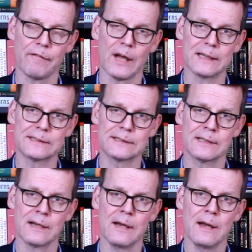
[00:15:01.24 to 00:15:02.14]

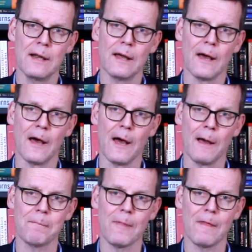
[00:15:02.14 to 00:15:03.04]
fans.
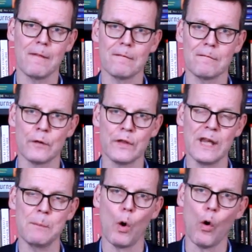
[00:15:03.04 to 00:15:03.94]
The
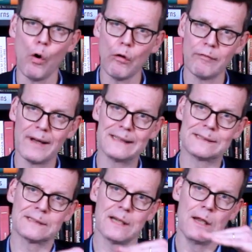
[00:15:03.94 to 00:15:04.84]
team
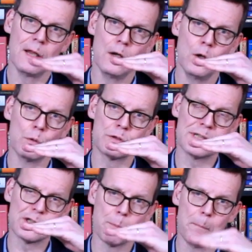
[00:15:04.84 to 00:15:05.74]
always
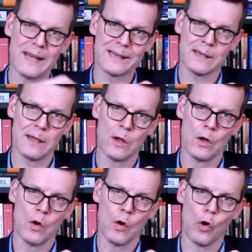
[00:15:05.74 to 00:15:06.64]
loses a bit
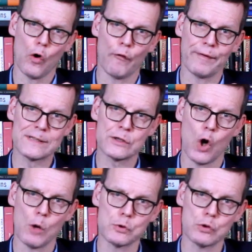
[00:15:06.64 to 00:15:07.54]
of its
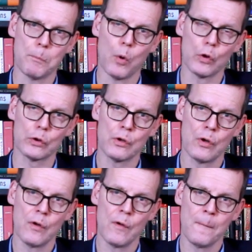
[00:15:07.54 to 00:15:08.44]
home support,
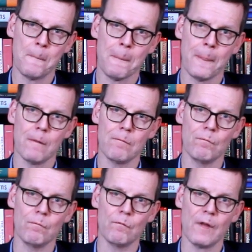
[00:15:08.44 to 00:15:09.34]

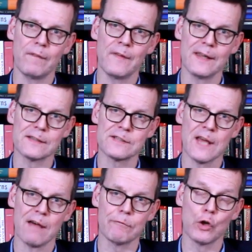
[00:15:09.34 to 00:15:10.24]
then things
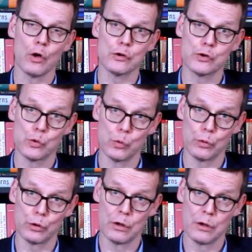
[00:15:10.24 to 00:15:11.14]
have turned
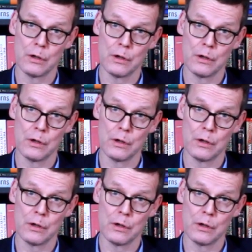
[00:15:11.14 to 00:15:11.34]
sour.